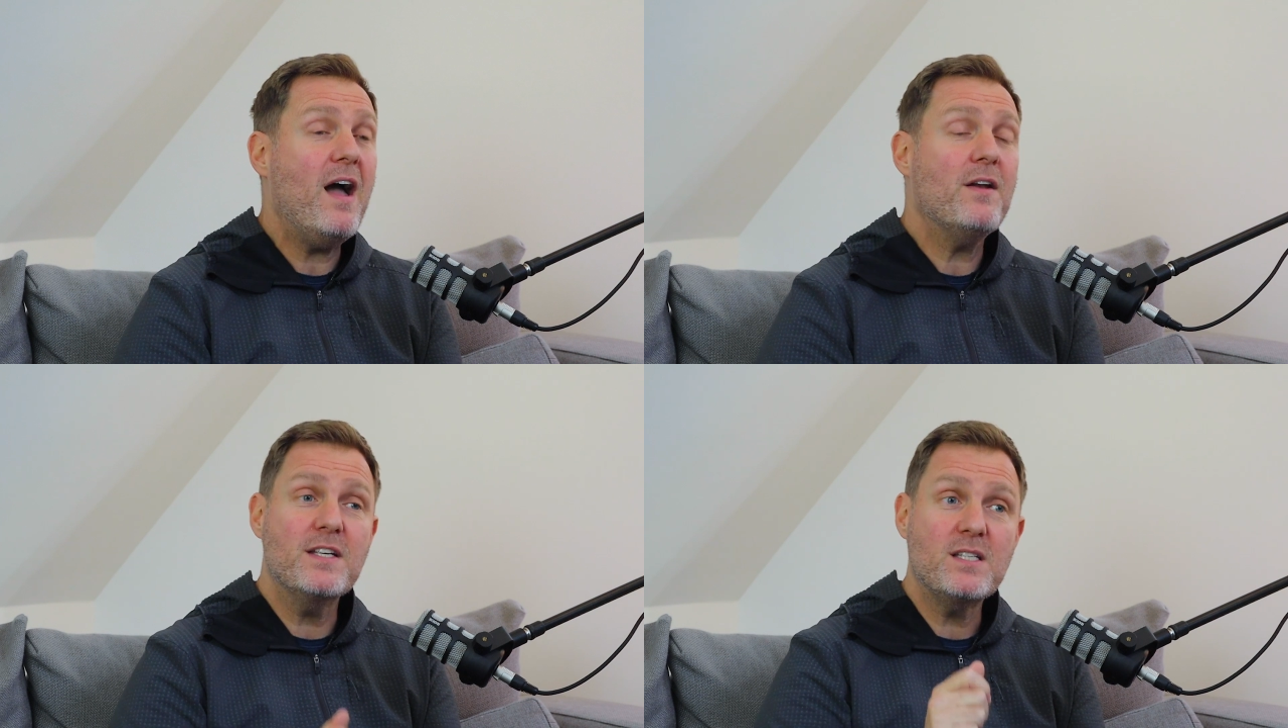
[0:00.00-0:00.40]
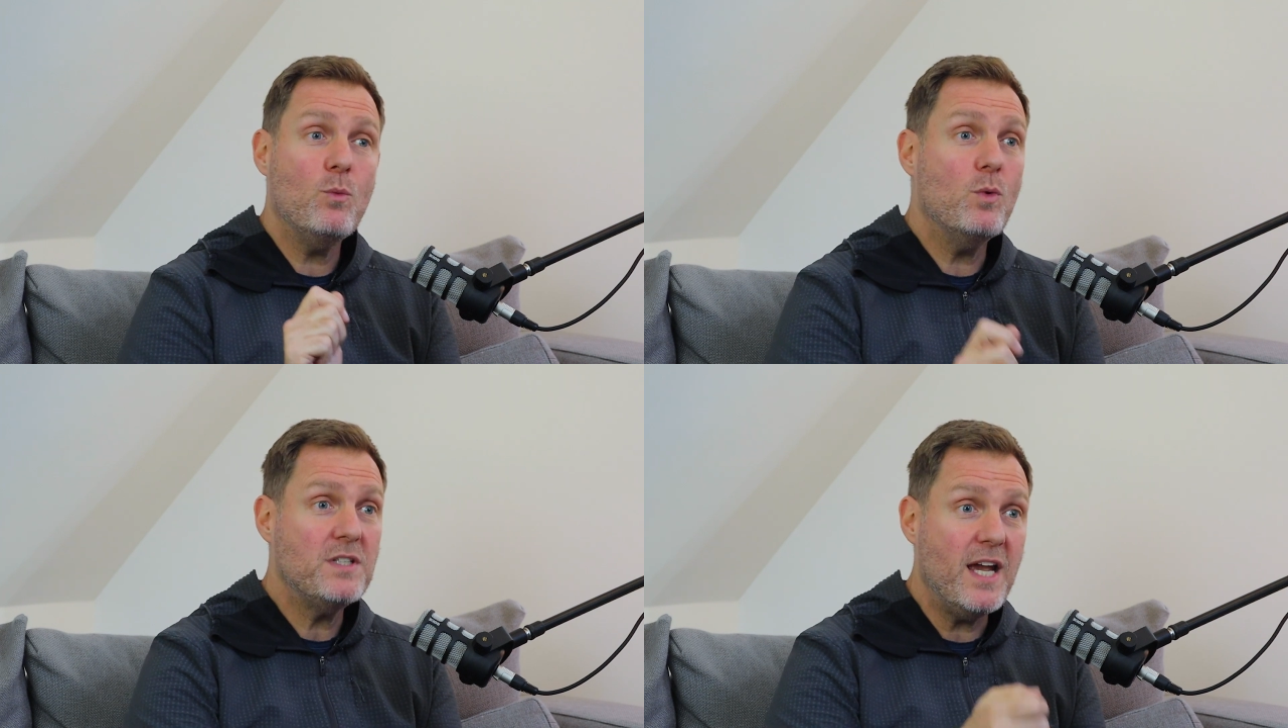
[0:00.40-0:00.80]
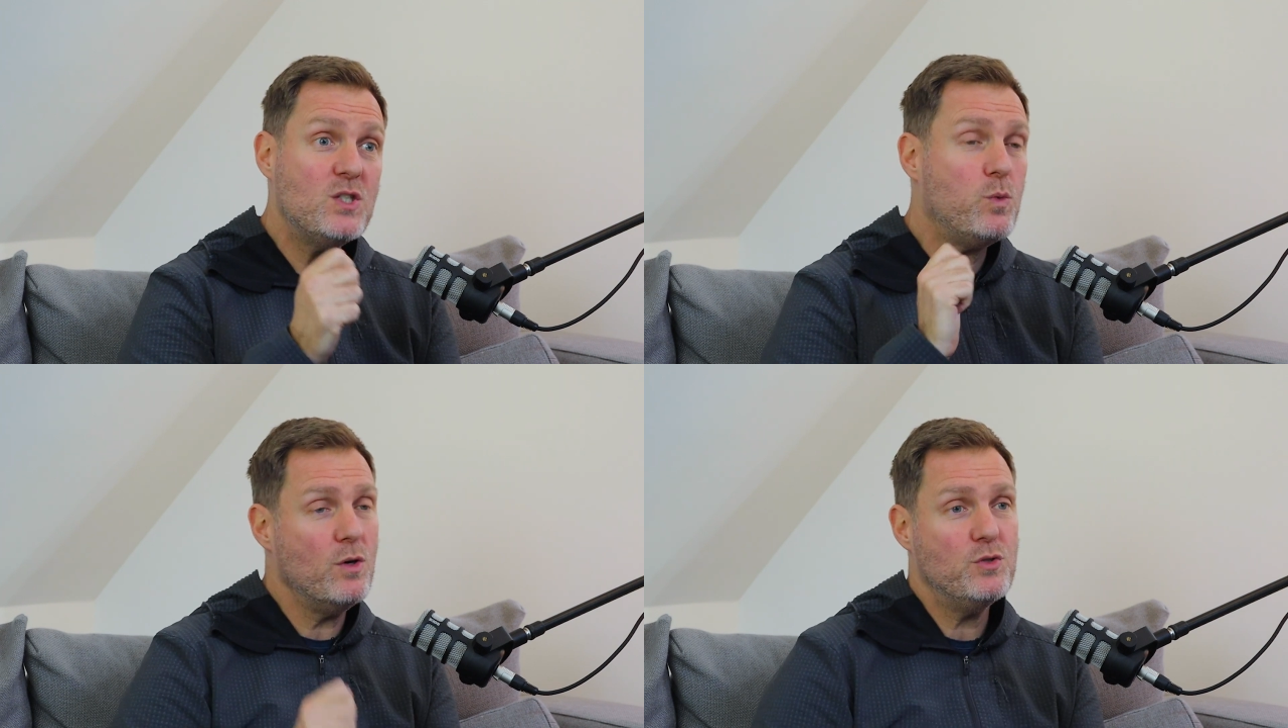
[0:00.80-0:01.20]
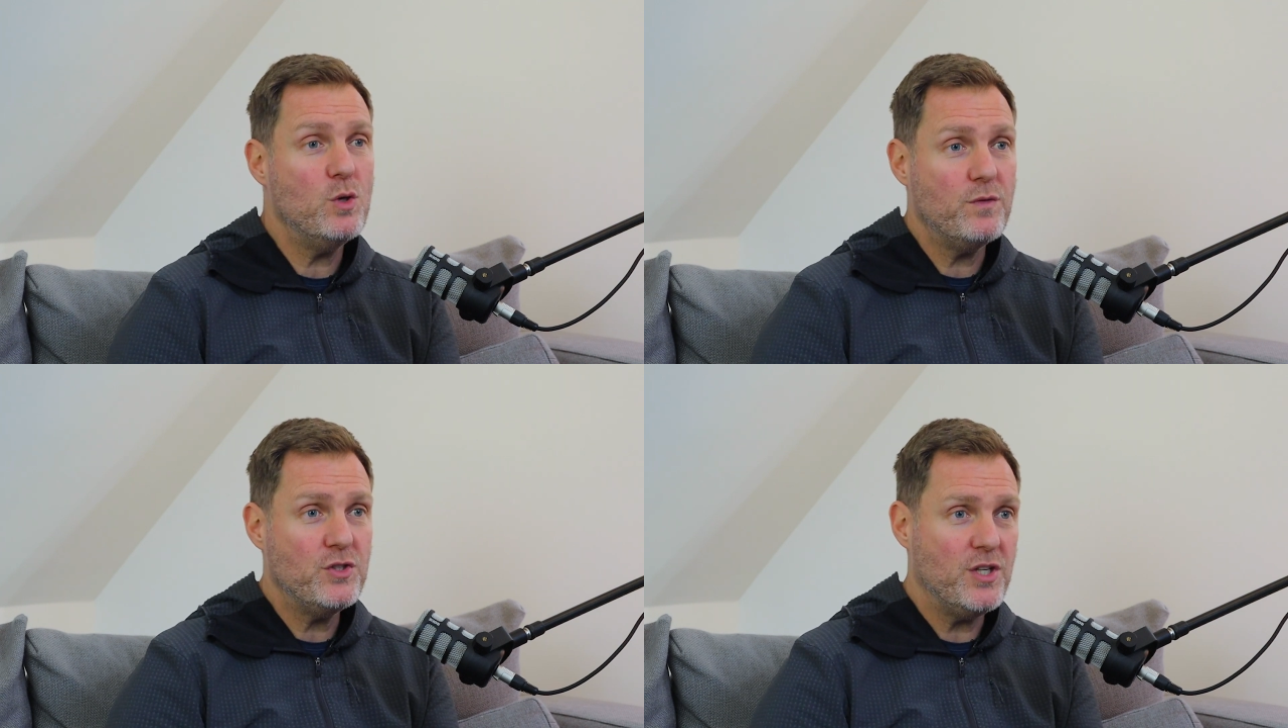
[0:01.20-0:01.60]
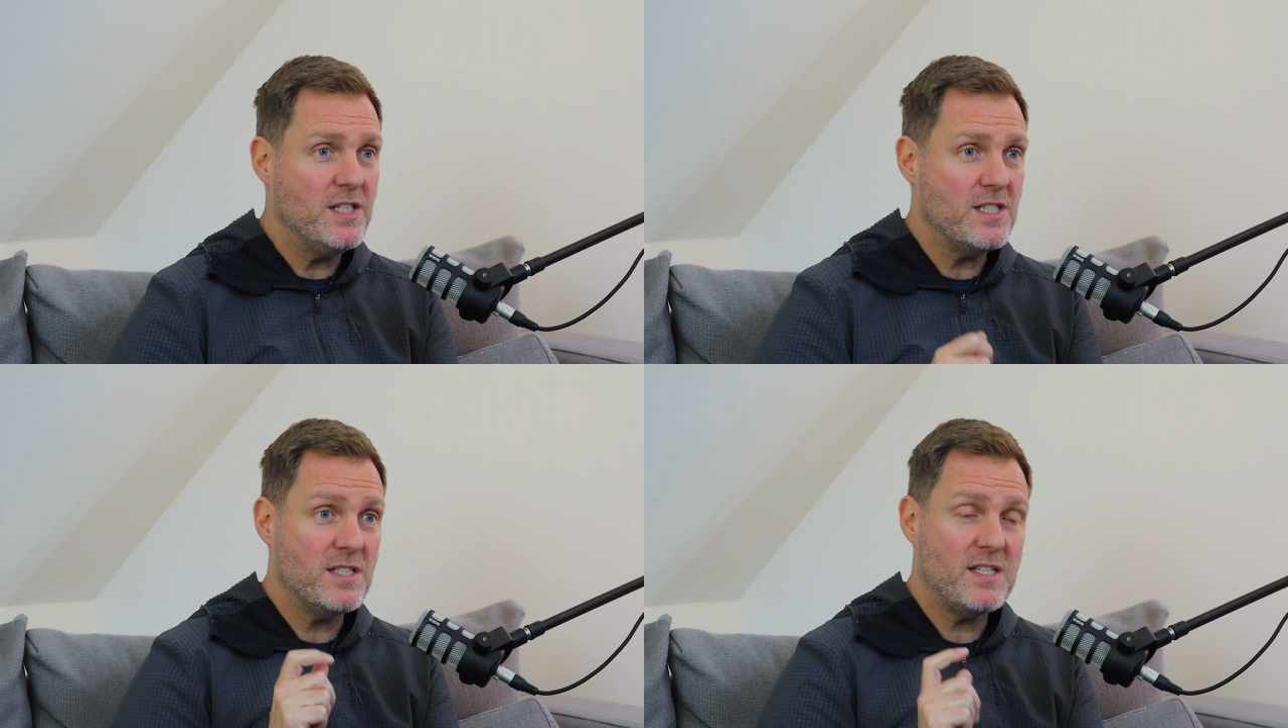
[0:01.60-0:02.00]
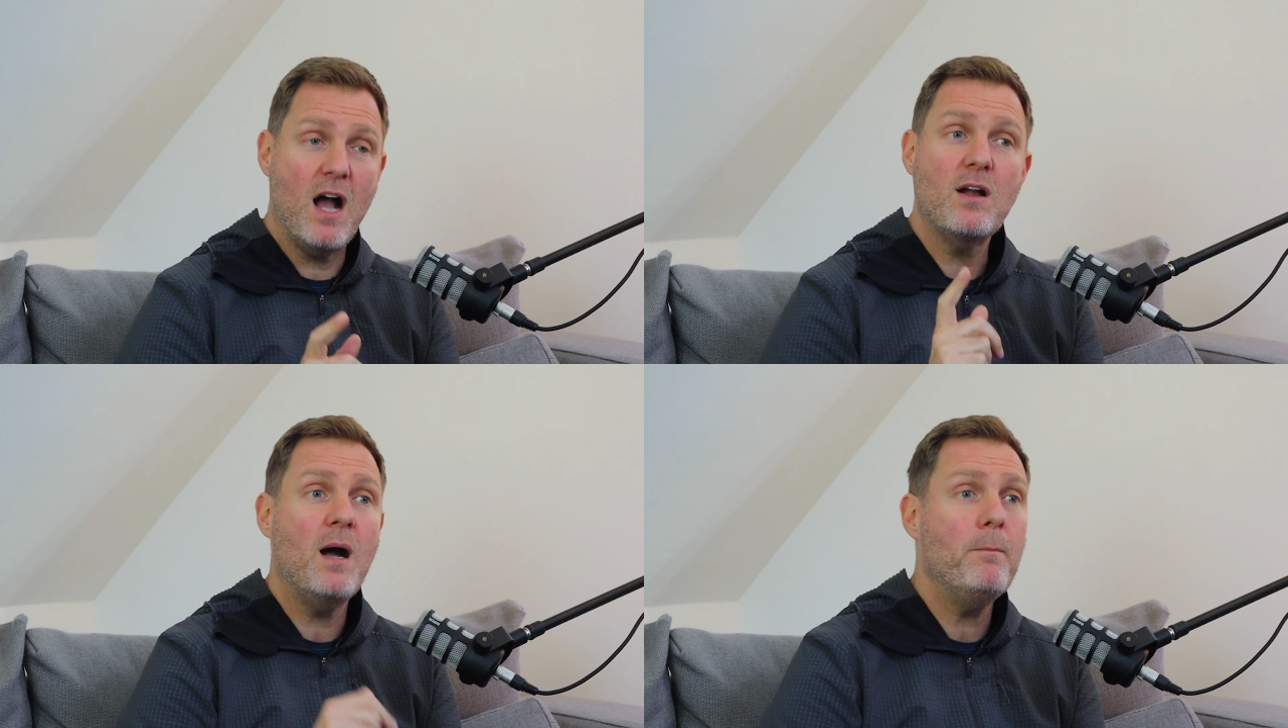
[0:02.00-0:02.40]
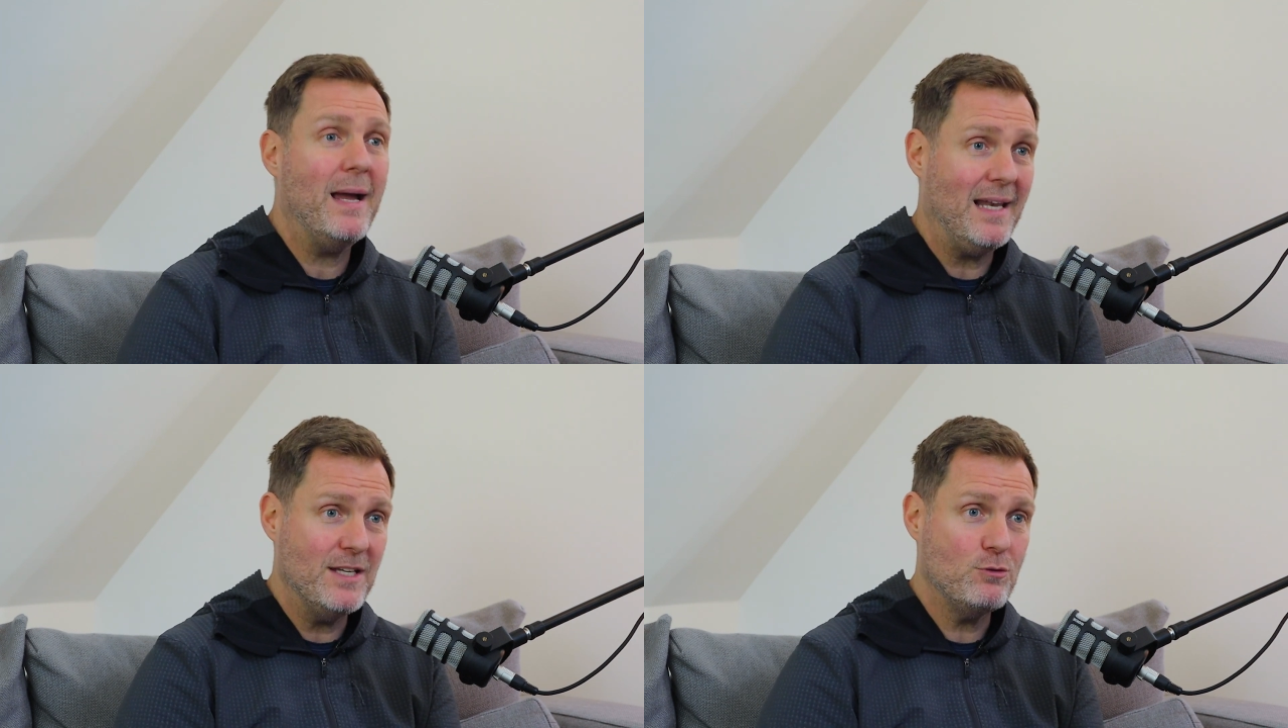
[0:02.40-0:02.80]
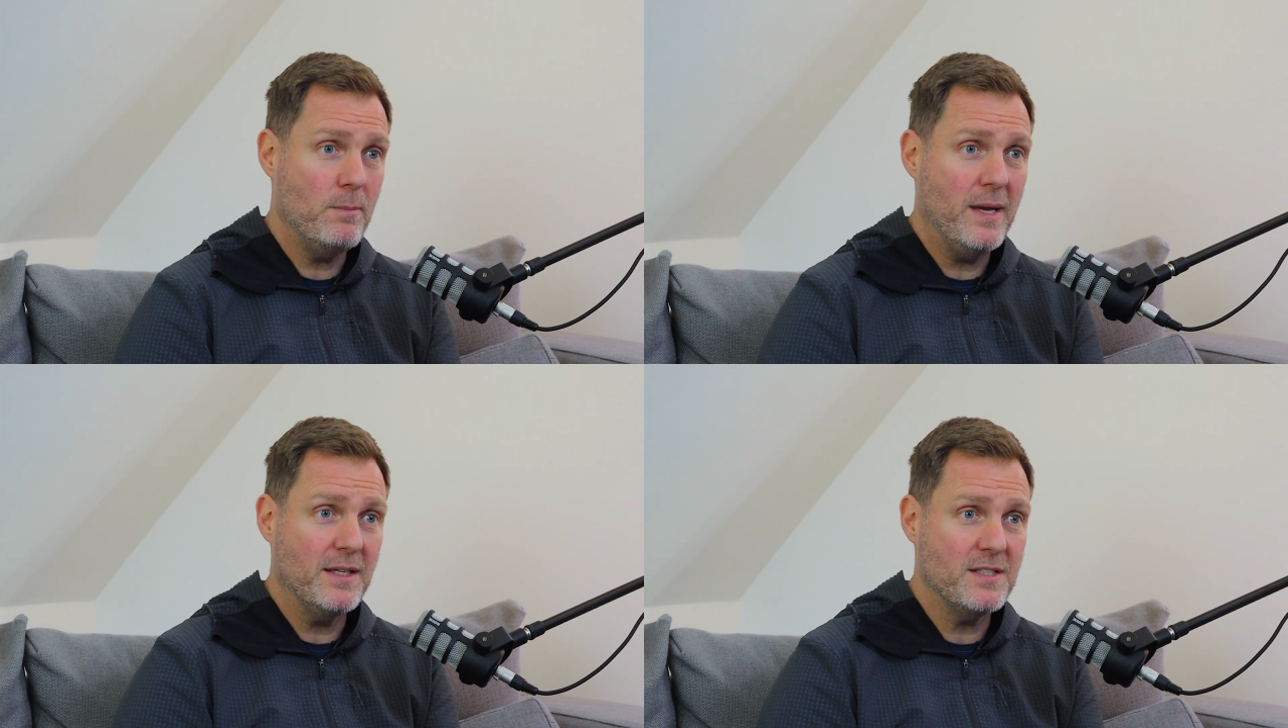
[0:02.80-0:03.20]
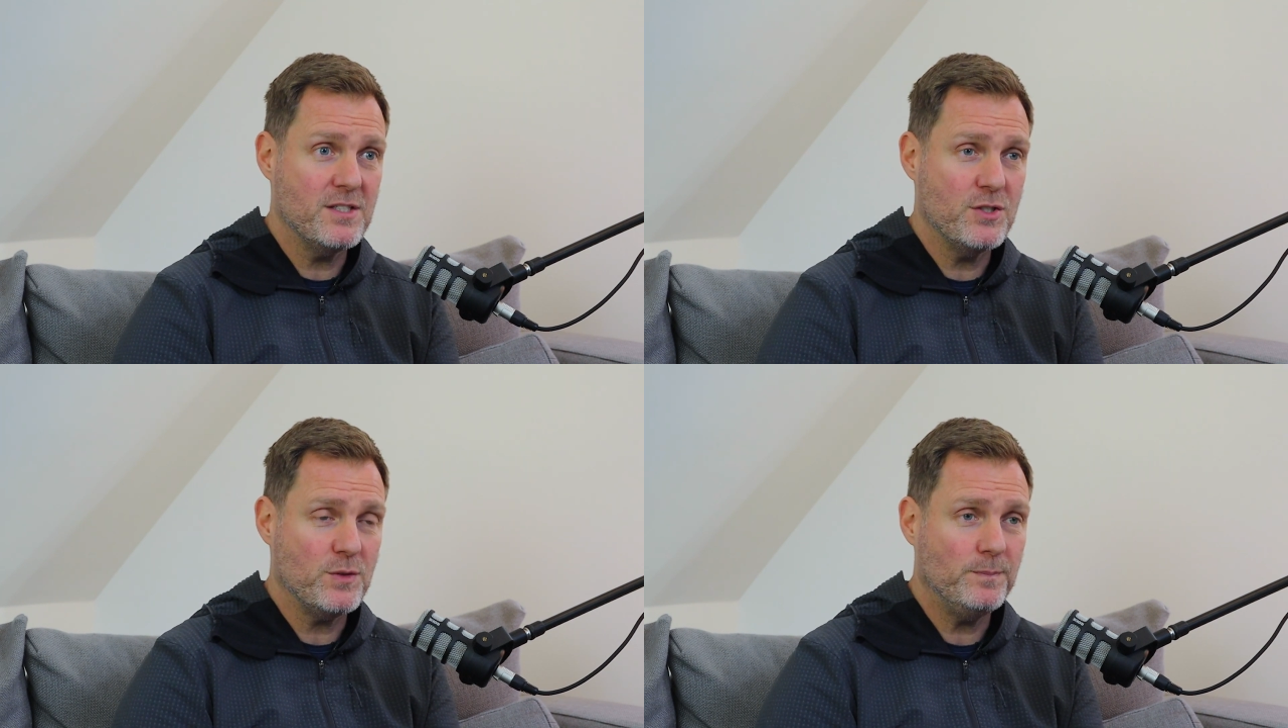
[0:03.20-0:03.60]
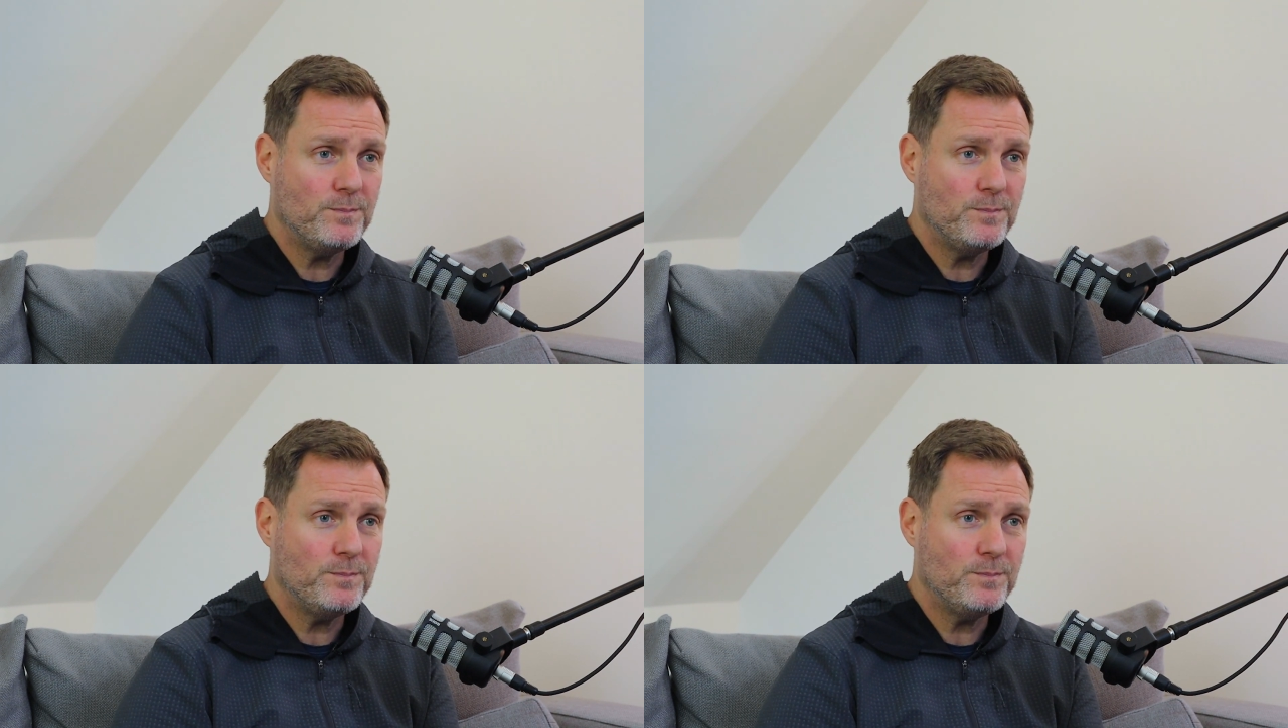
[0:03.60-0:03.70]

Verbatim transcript: found is someone would taste one or two of the cheeses and say, I'll come back later and make a decision.